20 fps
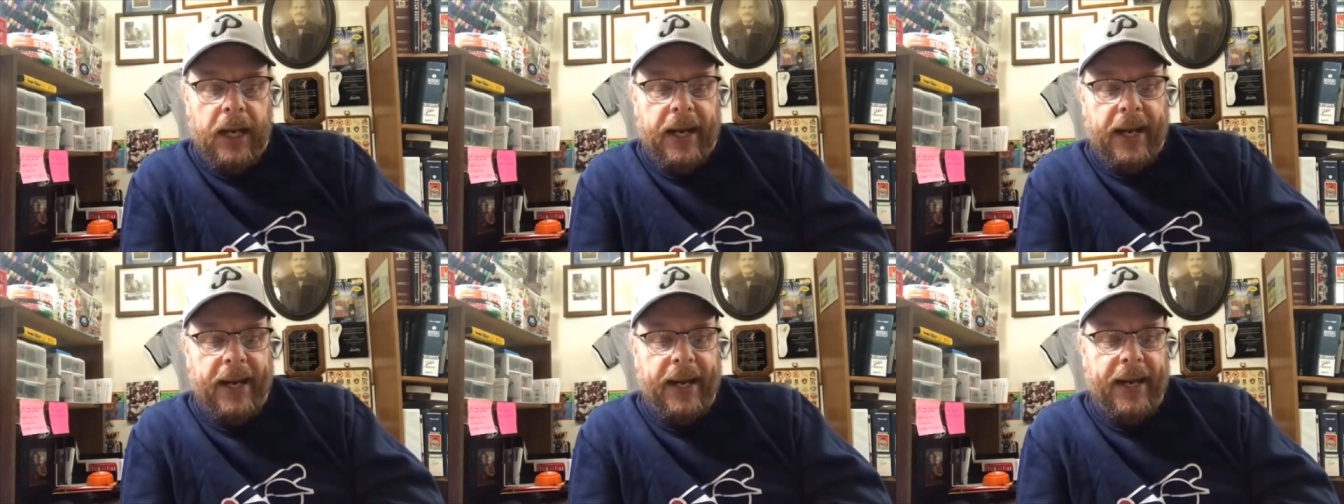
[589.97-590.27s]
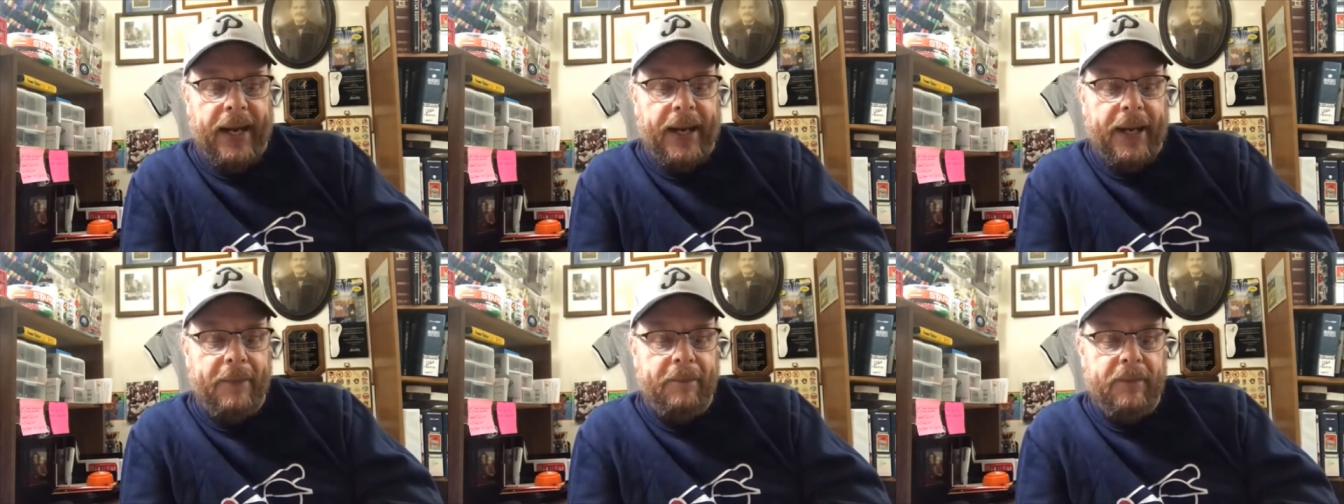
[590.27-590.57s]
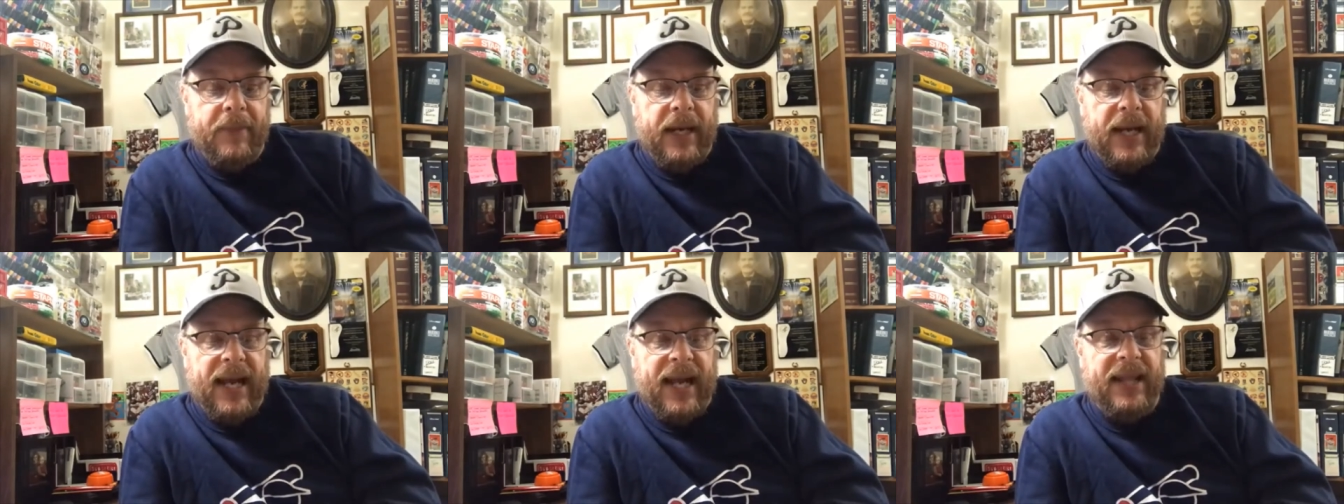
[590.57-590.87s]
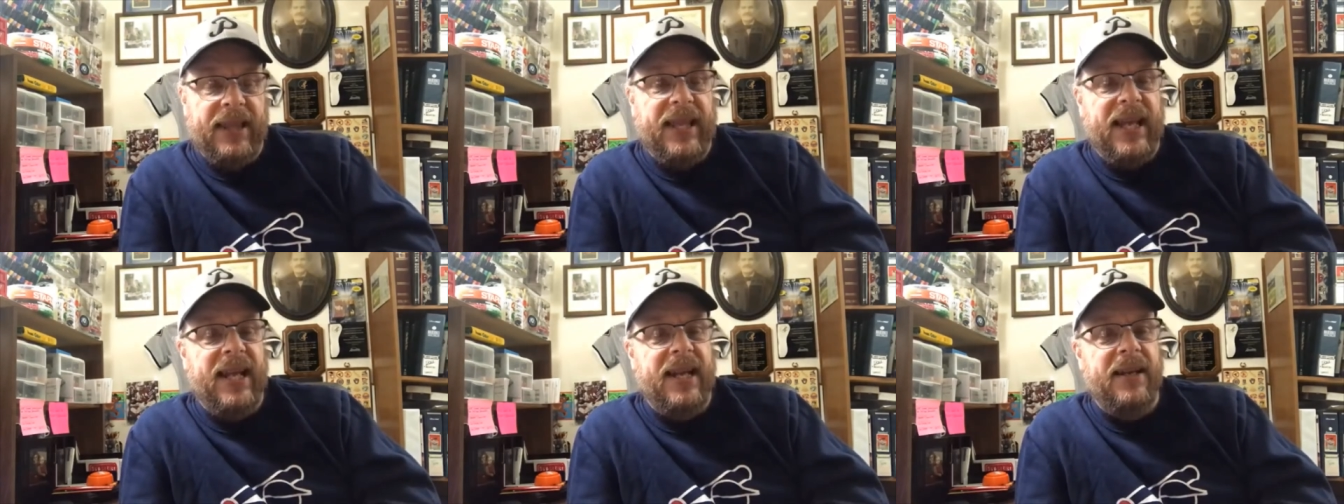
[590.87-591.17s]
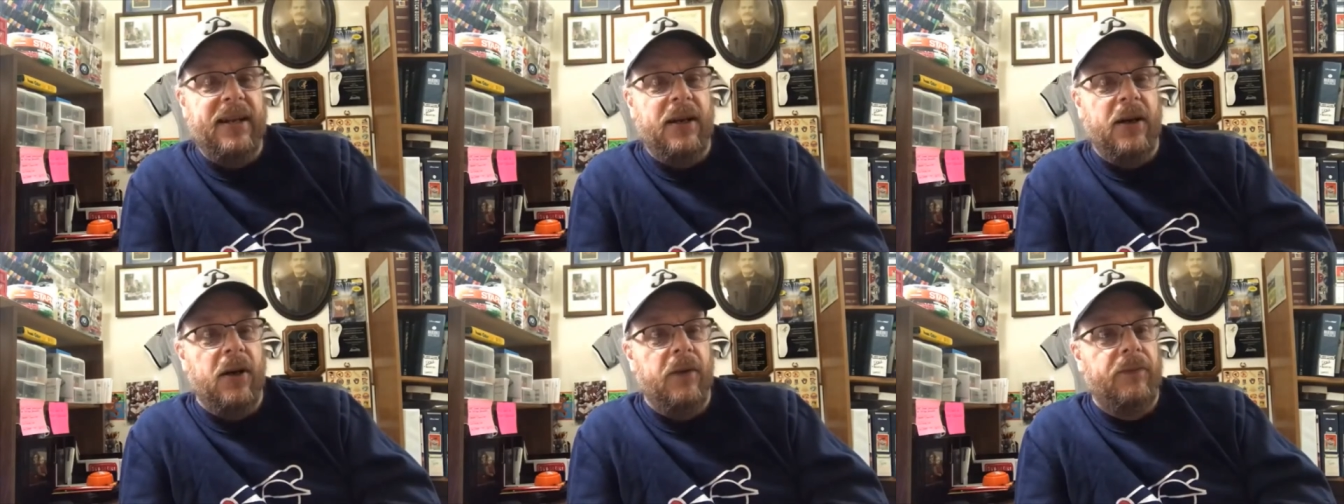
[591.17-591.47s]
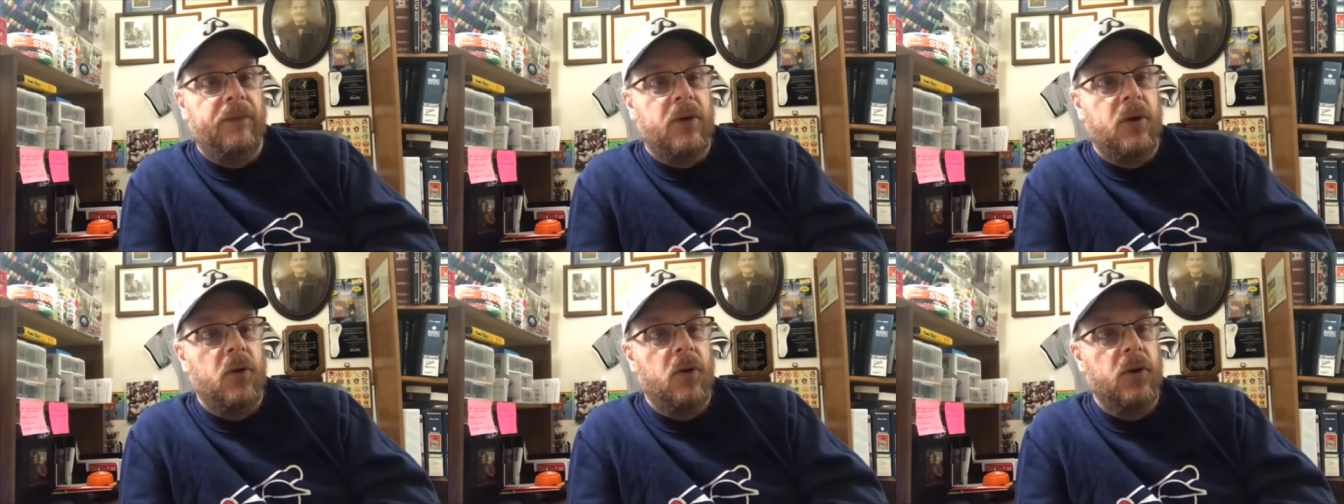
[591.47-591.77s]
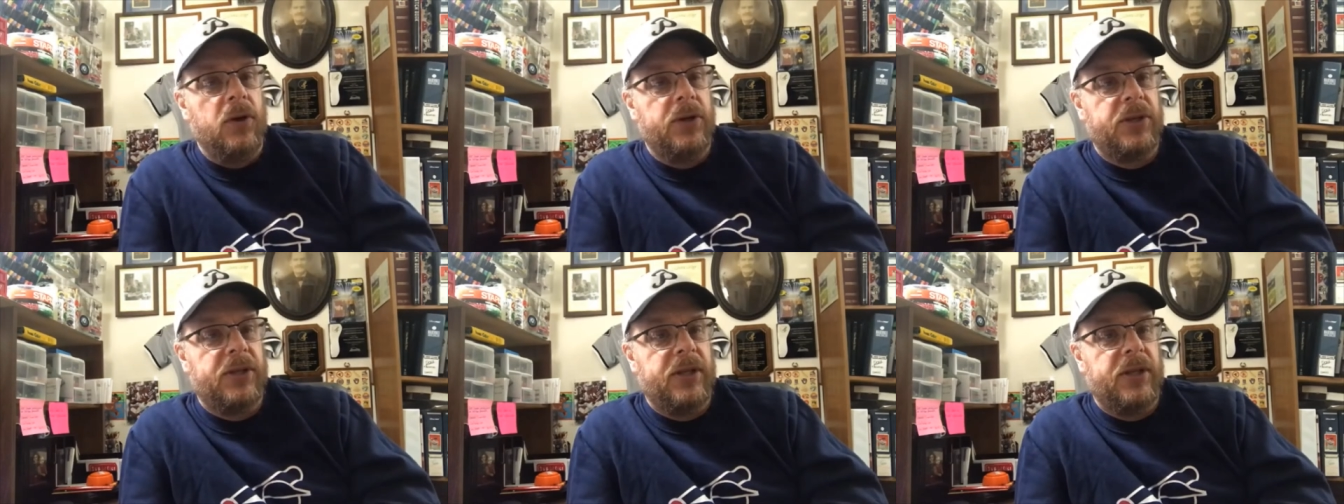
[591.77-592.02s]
Um, and then, of course,